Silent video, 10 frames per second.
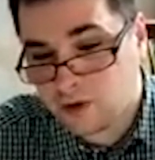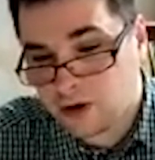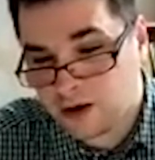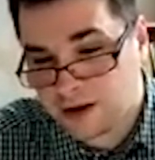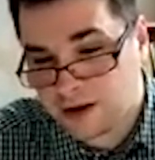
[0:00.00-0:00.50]

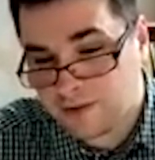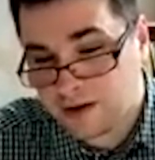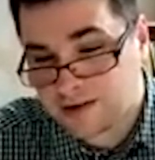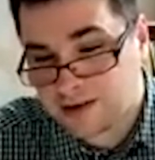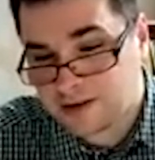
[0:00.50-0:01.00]
have
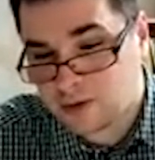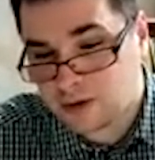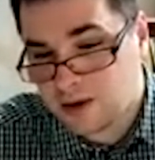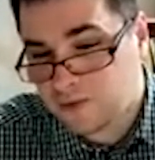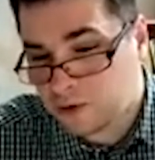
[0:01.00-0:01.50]
access to
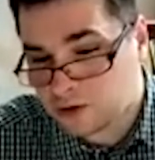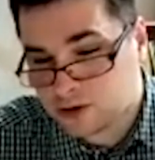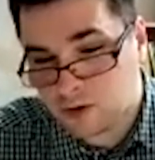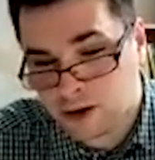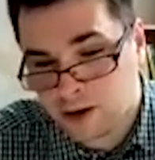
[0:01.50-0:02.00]
e4
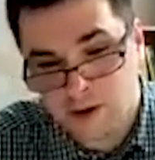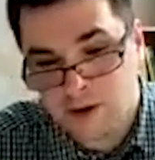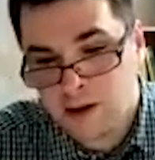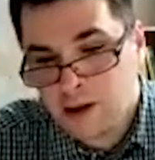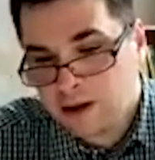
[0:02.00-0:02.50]
square.
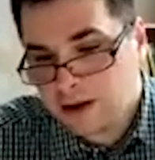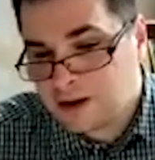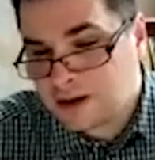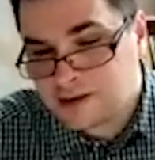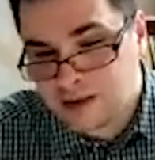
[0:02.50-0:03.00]

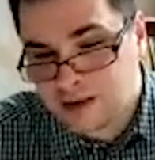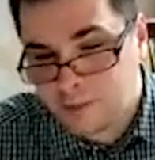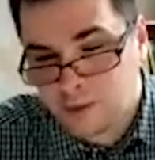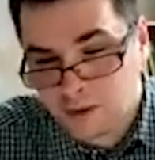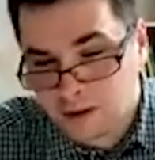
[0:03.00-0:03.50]

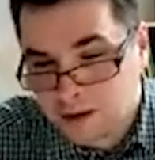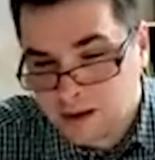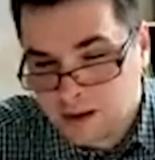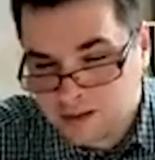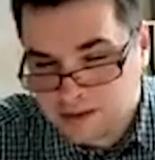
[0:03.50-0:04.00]

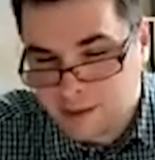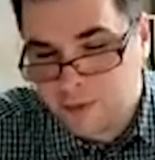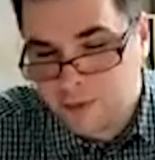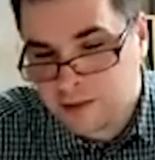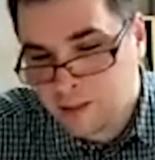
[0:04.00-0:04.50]
At some point,
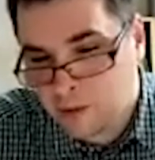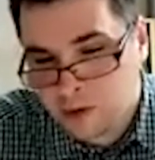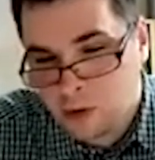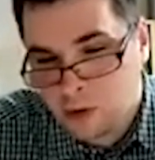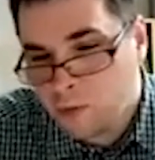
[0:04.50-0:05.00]
I'm going to
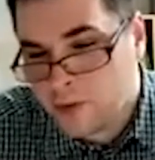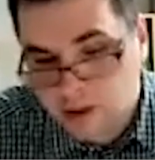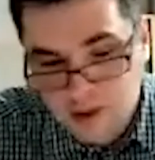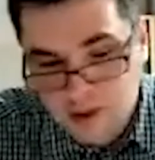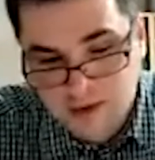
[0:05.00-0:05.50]
open the
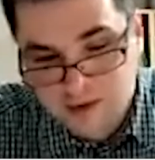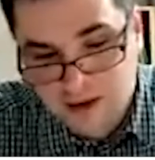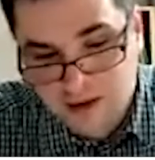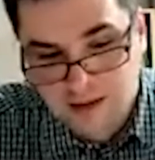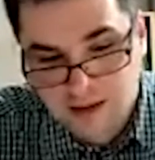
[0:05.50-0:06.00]
king side.
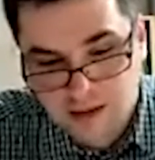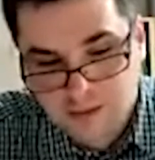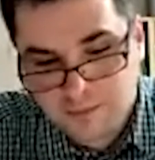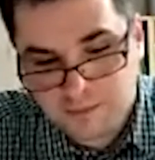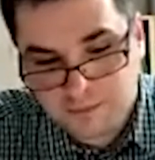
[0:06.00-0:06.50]

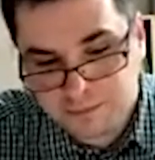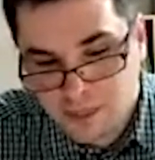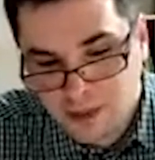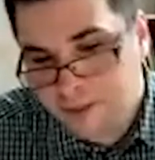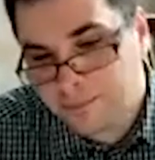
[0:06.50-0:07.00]

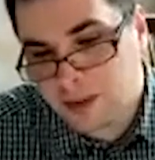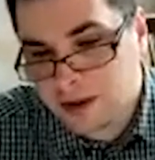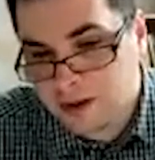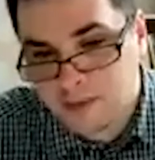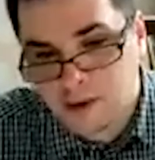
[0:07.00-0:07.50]

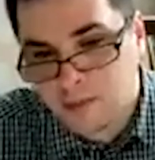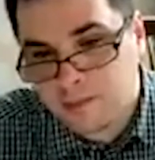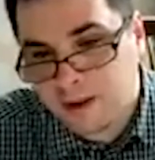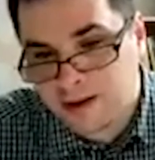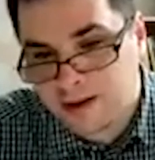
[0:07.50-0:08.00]
Black
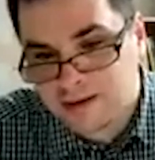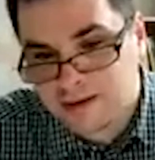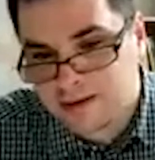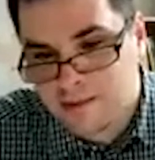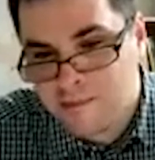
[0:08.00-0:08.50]
has
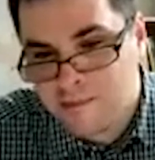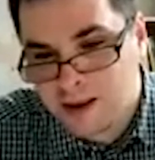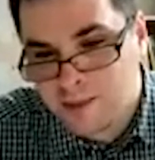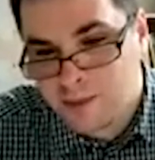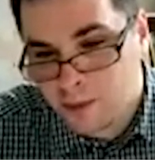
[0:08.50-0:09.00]
many
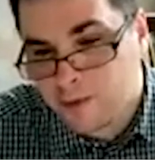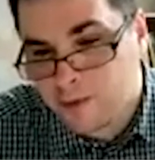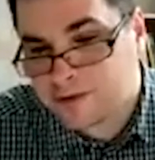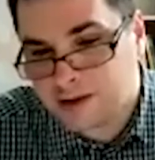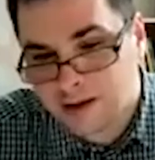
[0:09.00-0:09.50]
problems
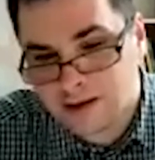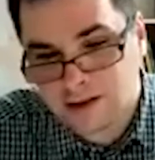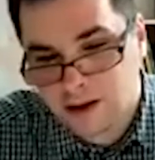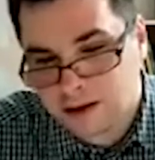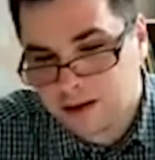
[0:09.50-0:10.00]
in
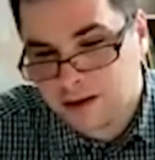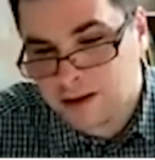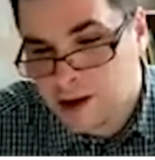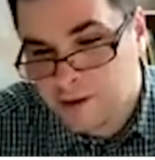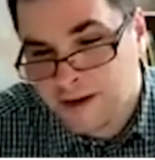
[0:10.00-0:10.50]
the
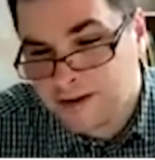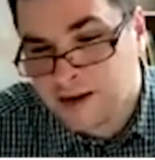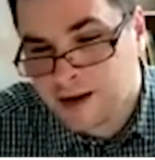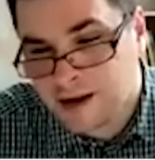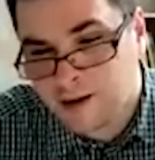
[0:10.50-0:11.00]
rising
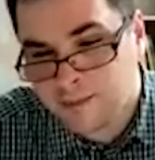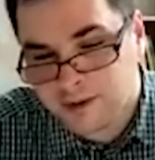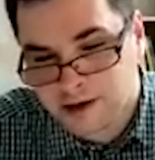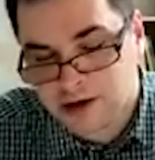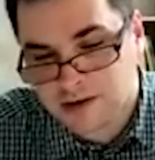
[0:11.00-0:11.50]

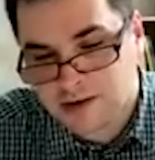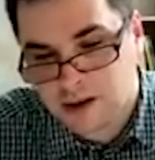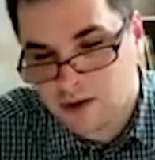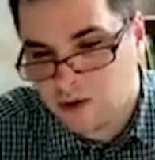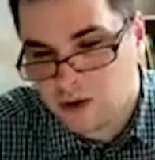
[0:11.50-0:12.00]
positions.
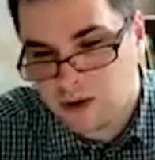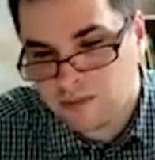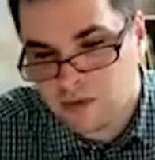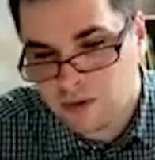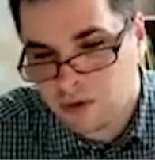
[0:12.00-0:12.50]

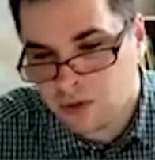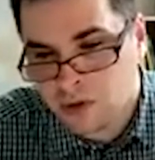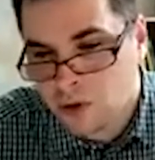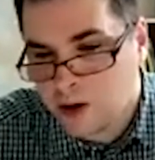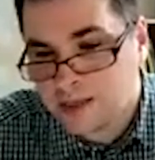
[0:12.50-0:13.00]
No
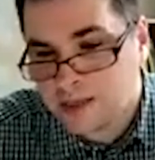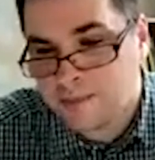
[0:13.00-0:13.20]
counterplay